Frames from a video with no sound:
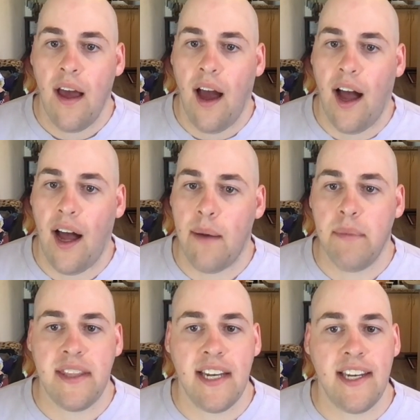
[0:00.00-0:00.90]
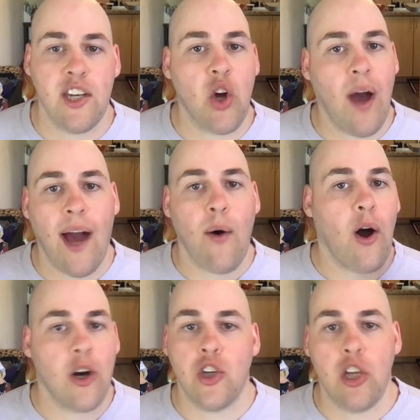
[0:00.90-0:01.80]
But they didn't know how
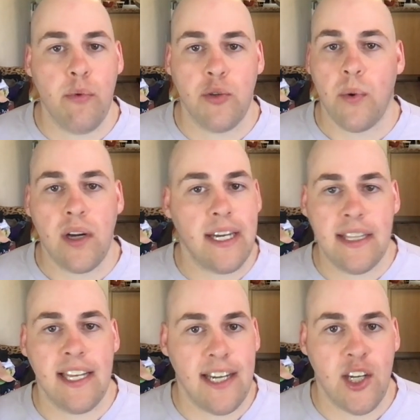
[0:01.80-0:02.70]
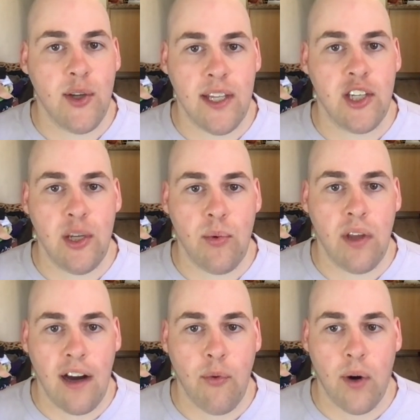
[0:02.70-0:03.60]
hard she was working. They didn't know that she was
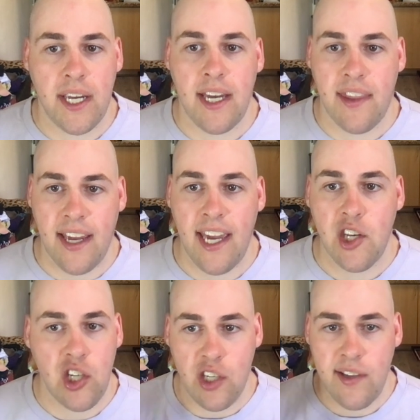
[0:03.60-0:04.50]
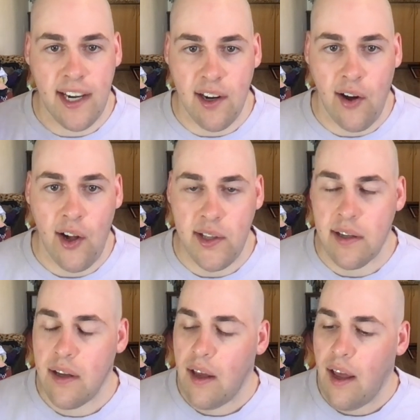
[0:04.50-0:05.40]
off working on the case. She just hadn't called.
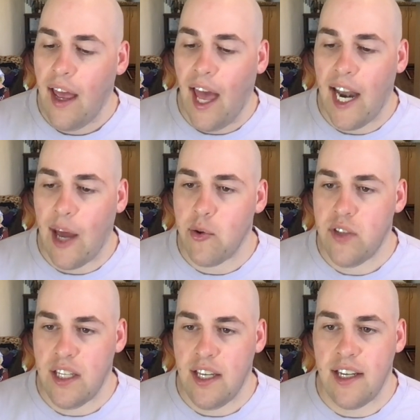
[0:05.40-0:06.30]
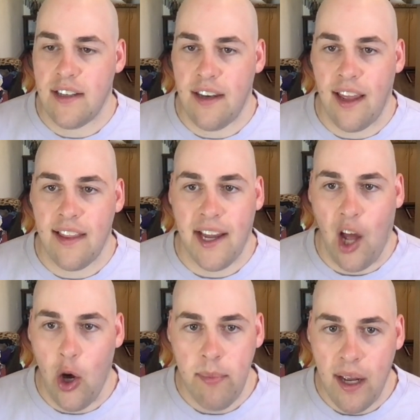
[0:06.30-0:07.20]
And I was thinking today, like,
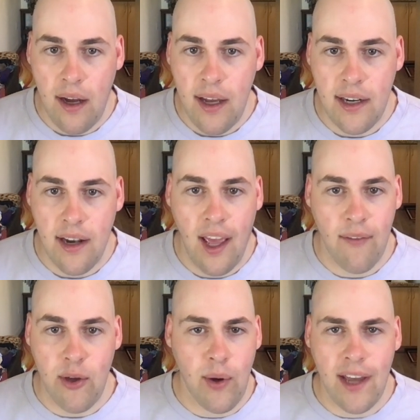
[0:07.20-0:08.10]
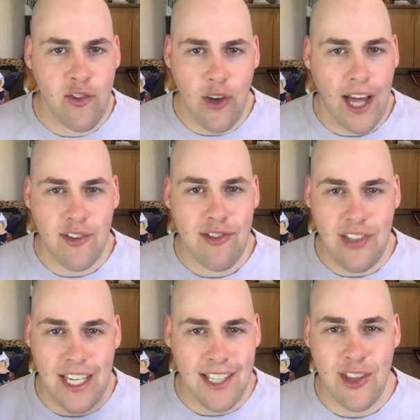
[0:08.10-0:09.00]
oh my God, have you guys not
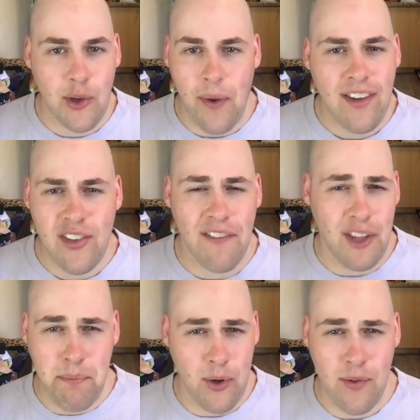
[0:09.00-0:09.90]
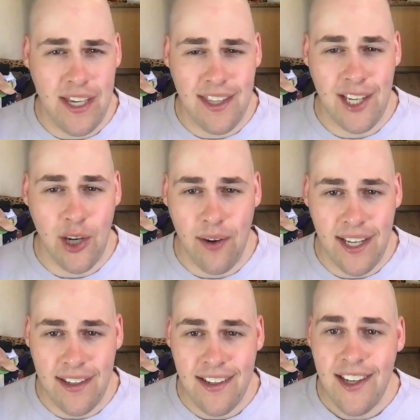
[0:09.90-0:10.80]
seen the rest of the movie that you're
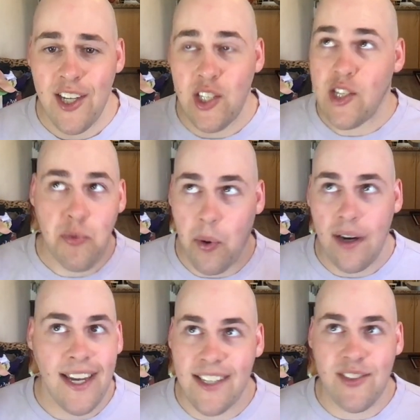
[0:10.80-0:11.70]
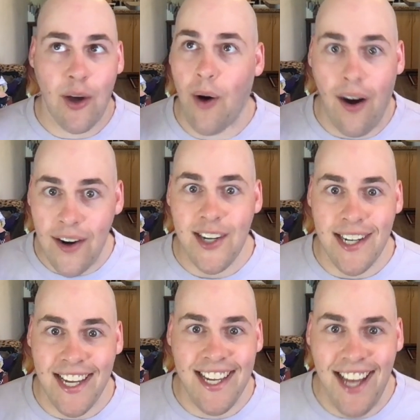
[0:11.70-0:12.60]
in? She's working so hard.